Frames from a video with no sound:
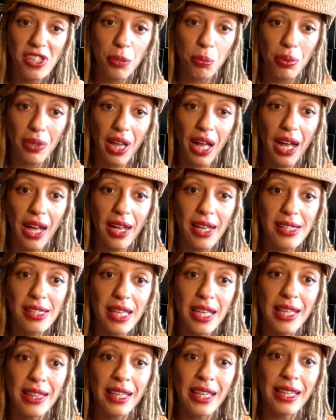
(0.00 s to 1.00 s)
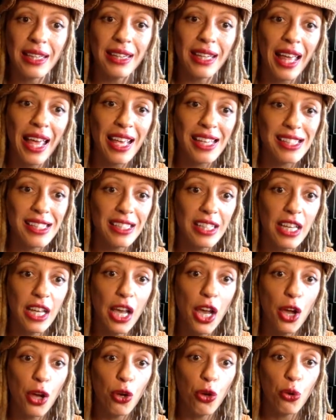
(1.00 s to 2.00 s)
Supplies. And then lastly,
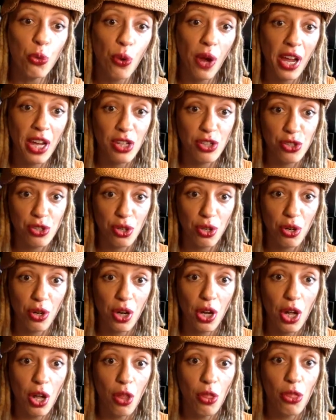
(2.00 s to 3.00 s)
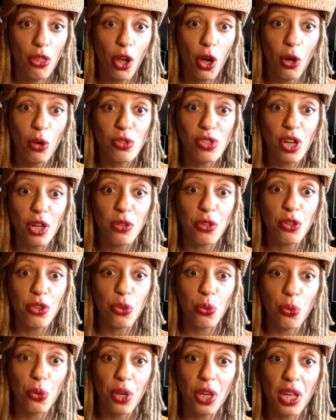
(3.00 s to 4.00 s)
Granger. Those are the
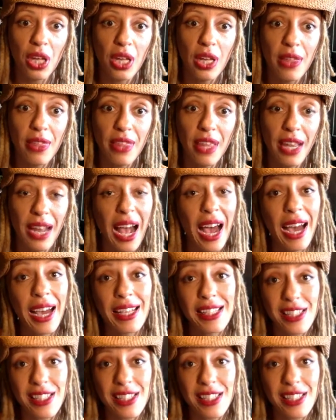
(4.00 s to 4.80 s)
3 that I